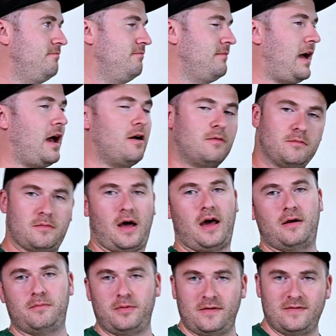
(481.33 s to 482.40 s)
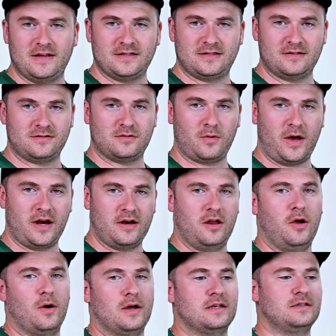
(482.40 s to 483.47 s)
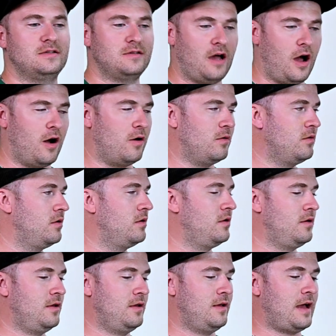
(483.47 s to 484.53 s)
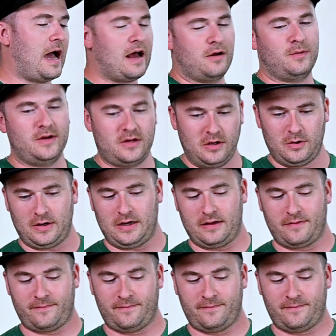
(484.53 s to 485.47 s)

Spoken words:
I don't believe this is the way to do it. So how do we do it?